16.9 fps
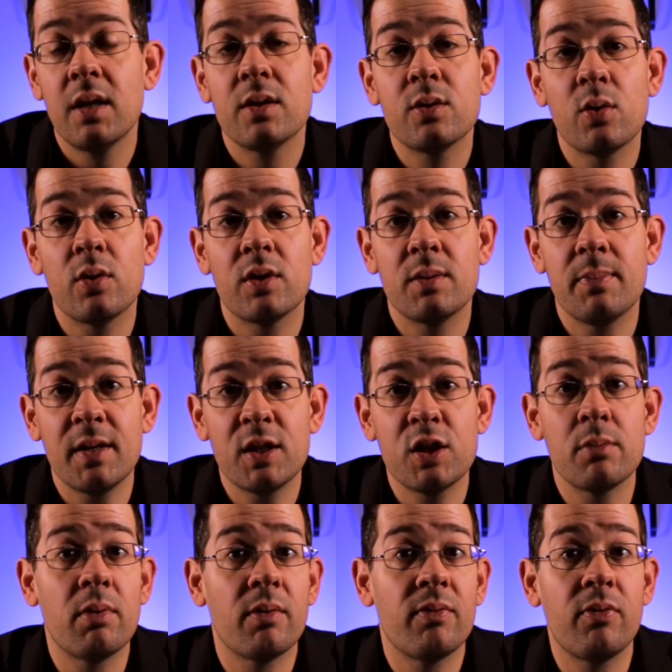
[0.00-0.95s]
So as
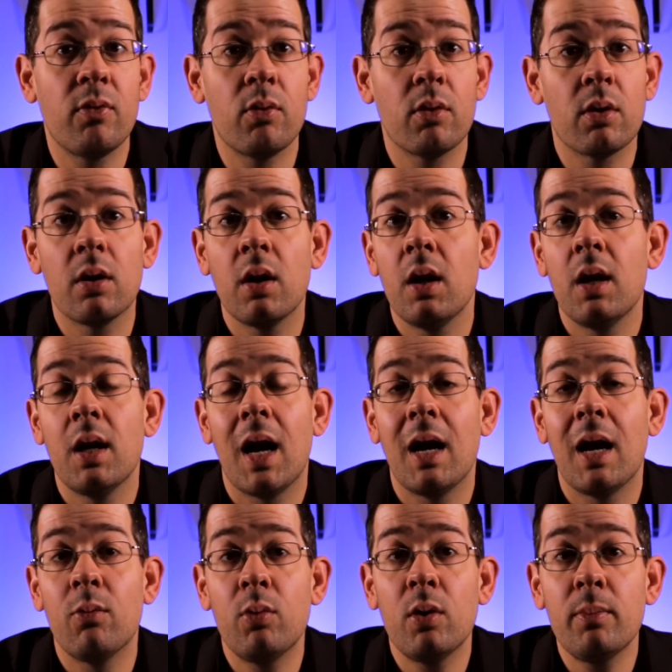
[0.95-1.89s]
mentioned before,
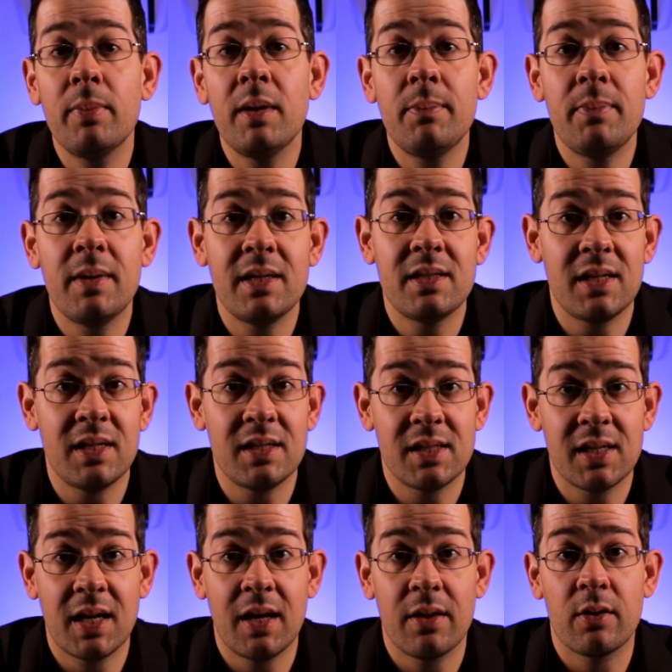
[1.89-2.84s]
I will be piecing
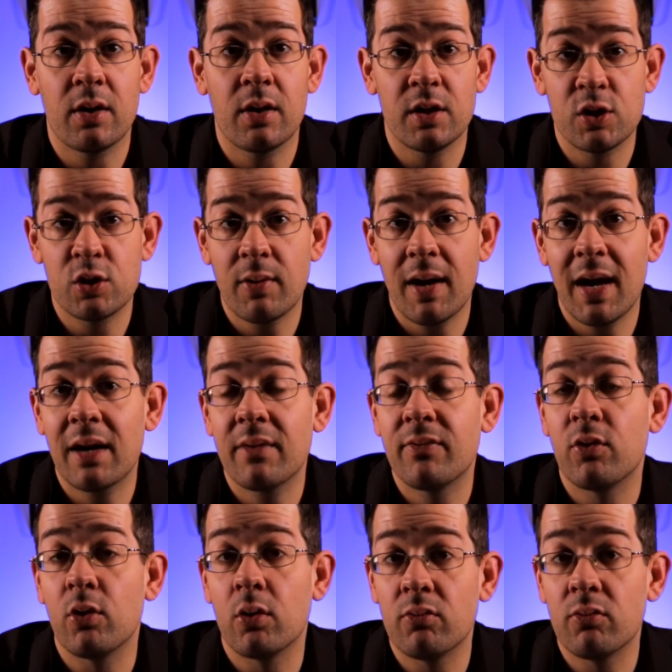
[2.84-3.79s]
together a track
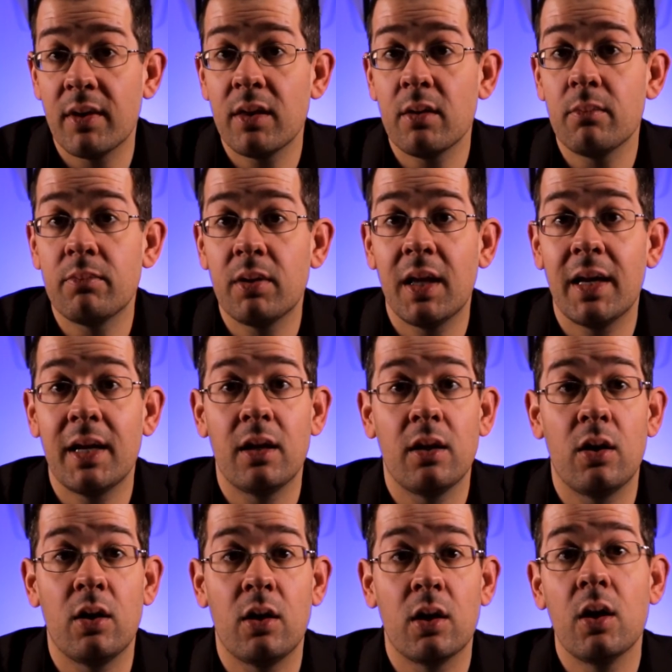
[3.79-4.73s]
for a rhythm play
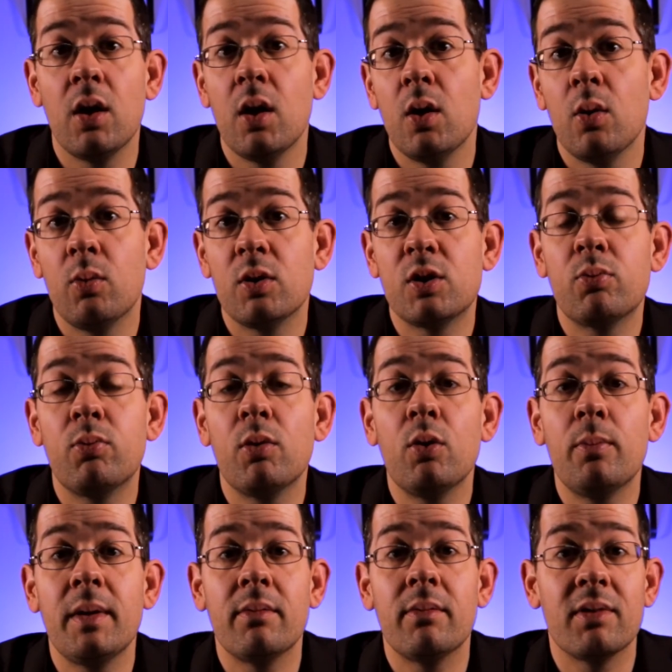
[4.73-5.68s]
along, which will
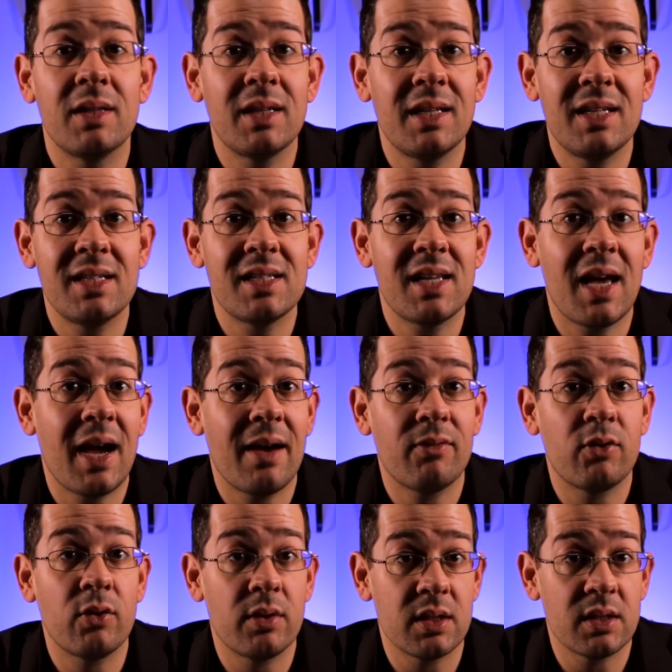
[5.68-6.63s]
be released
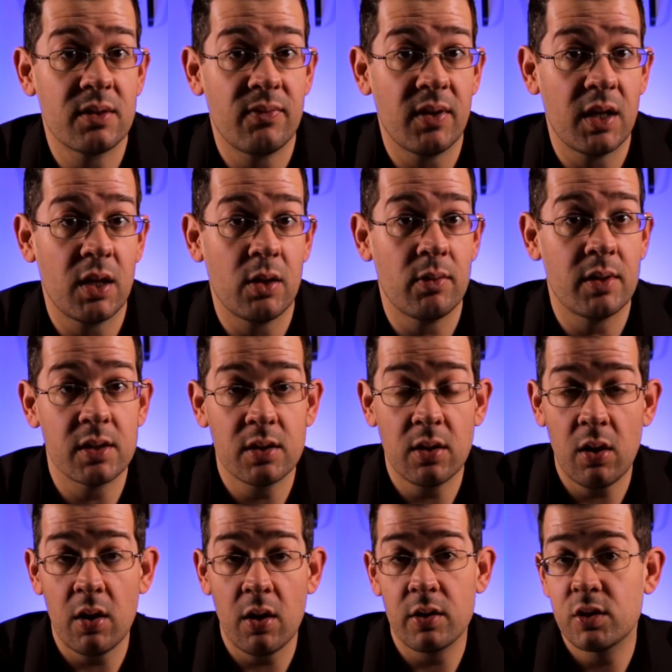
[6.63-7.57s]
after this video is
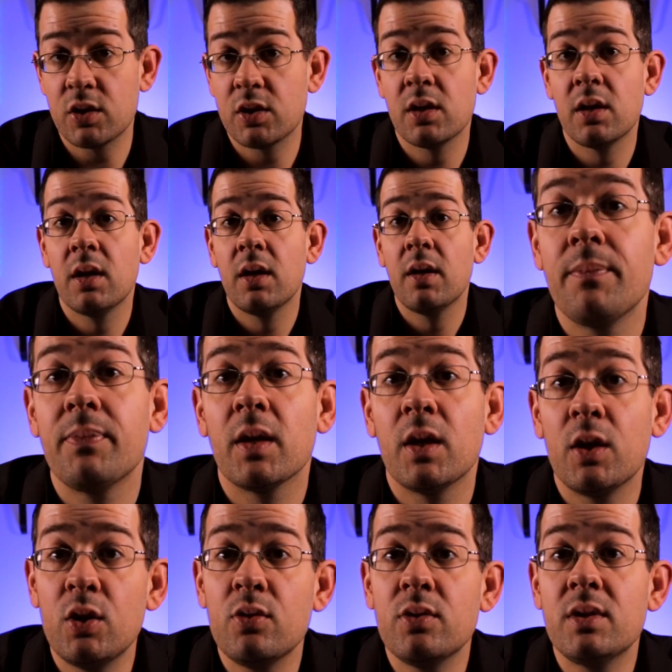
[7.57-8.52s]
launched,
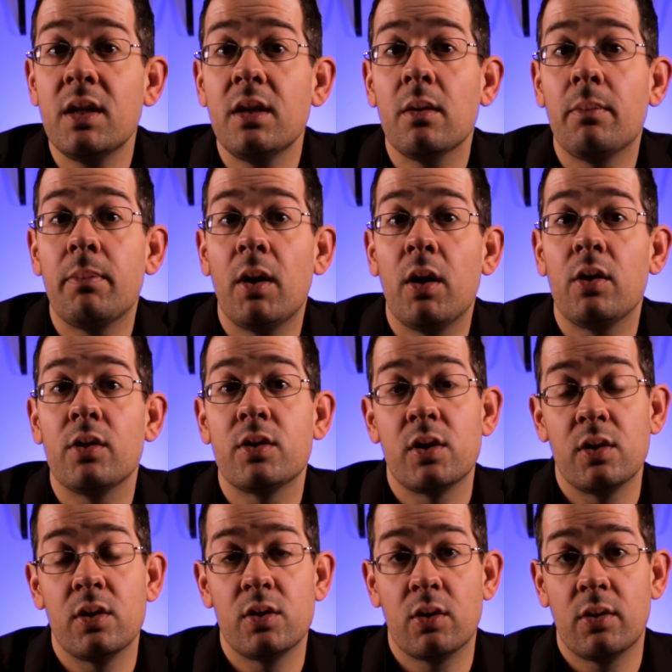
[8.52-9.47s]
using the Pulse
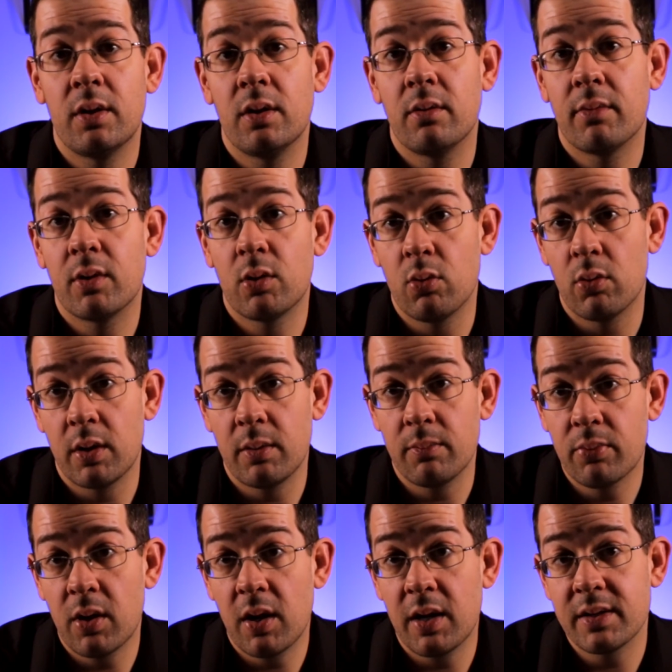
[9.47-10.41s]
during the recording
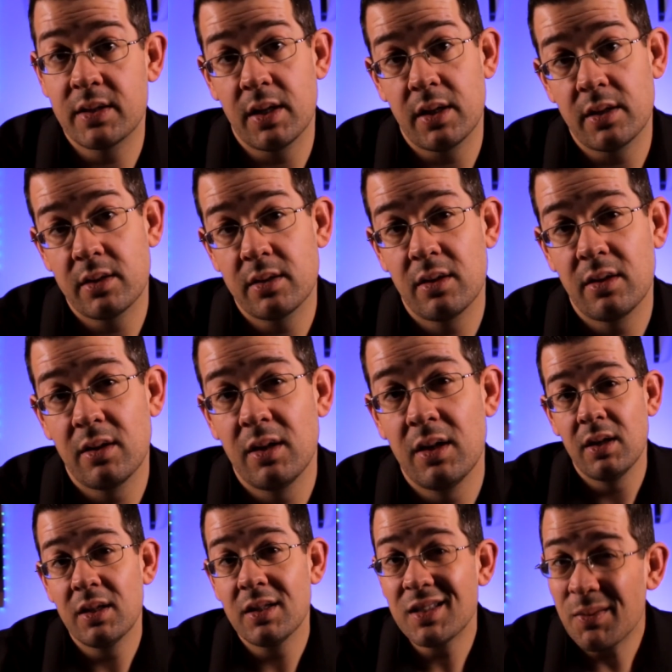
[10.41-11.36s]
process.
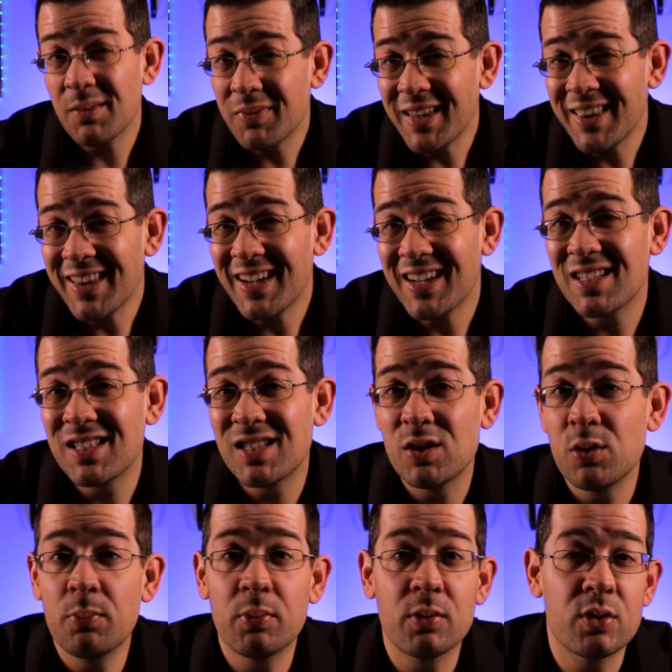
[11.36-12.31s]
Something that is
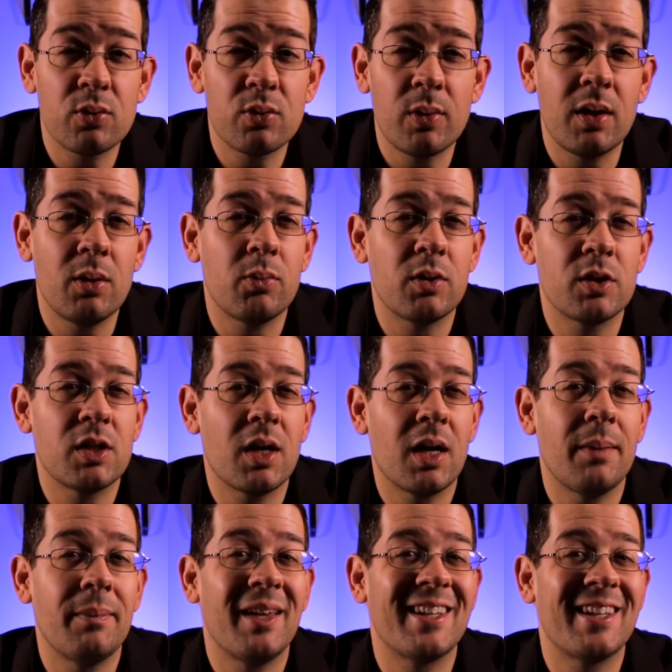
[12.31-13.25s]
super sweet, which
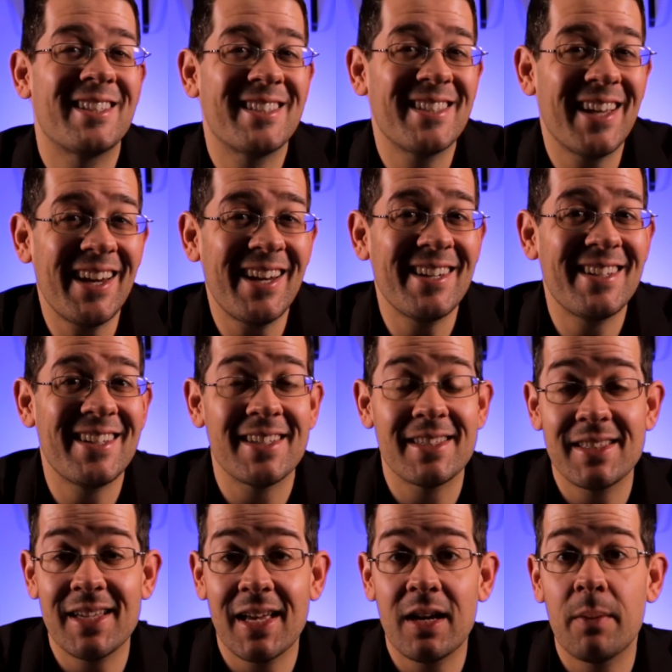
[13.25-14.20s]
I'm excited to
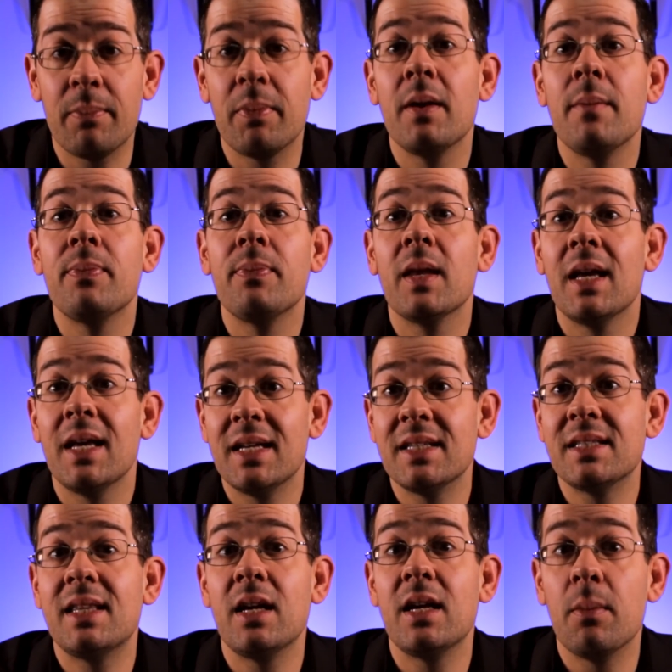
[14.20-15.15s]
set up,
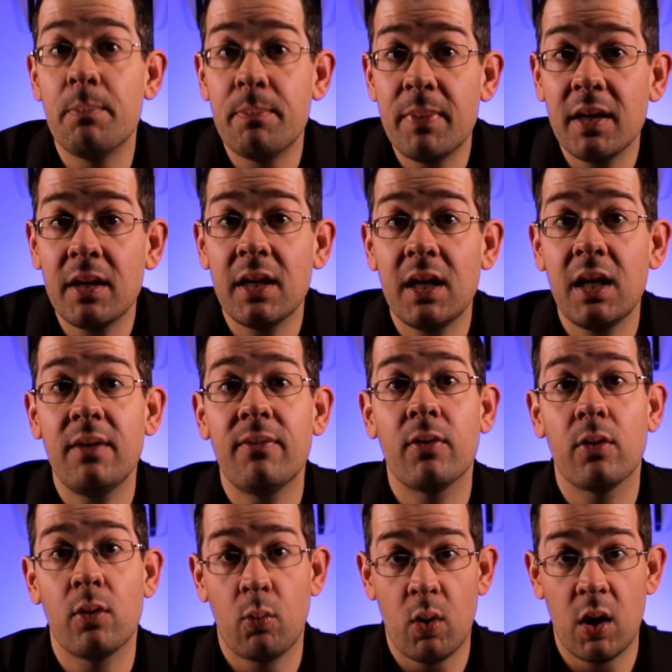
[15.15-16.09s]
is the ability
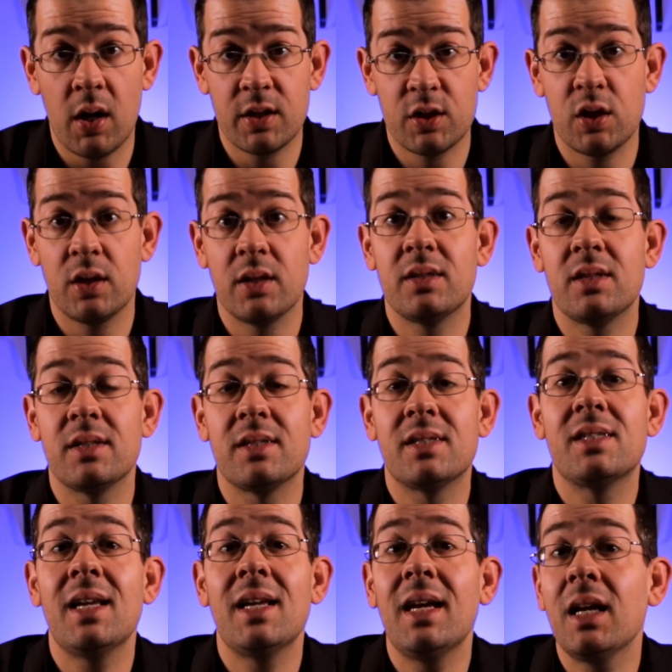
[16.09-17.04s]
for the watch to
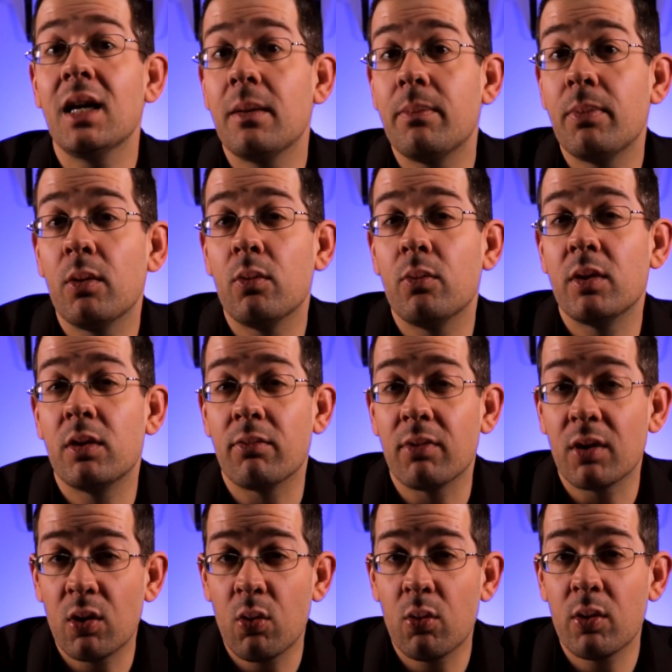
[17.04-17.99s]
sync up with the
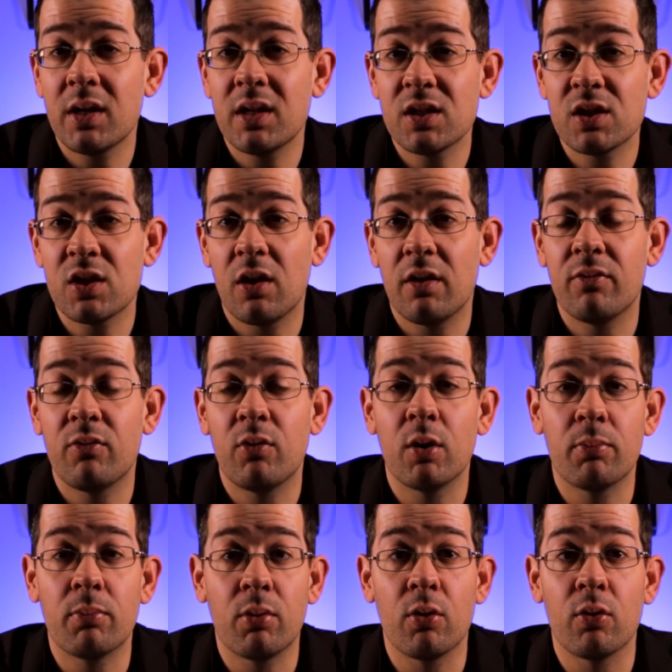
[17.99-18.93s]
recording
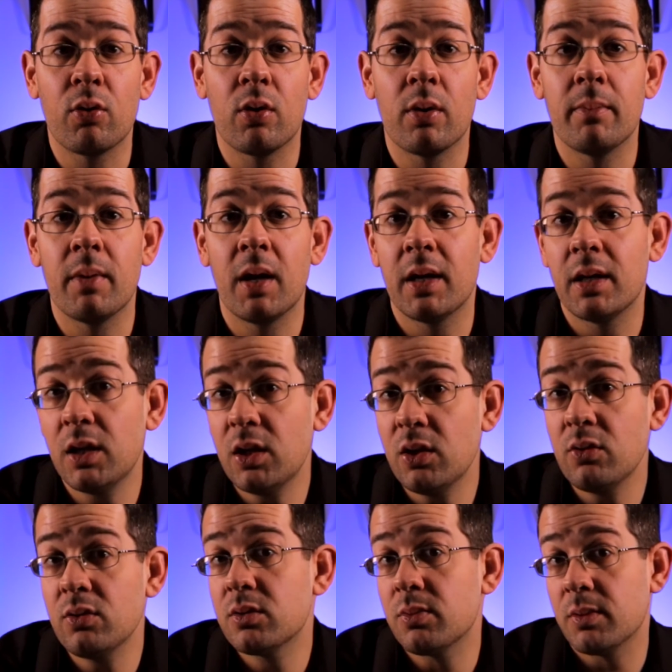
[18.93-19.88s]
software program I
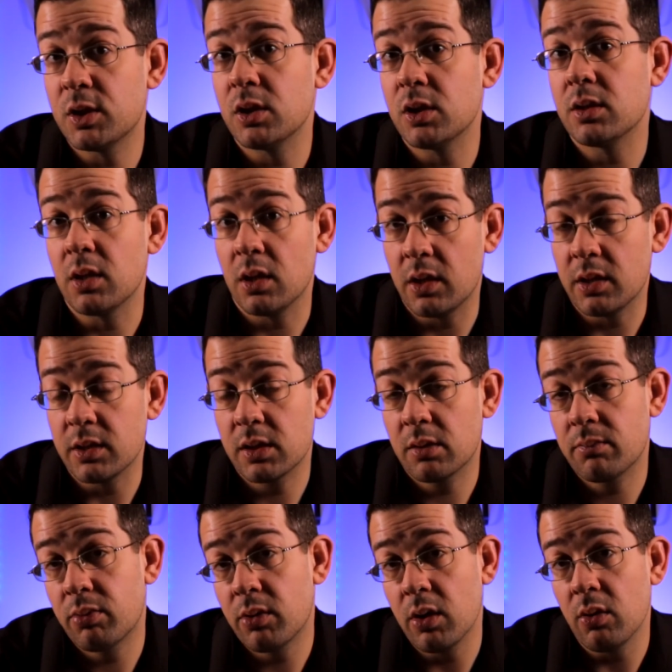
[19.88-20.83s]
use, which is Logic
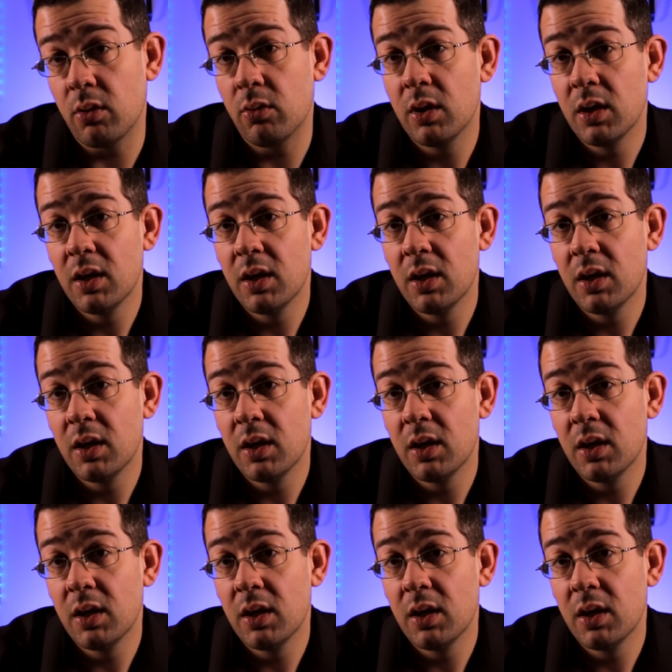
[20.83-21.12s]
Pro.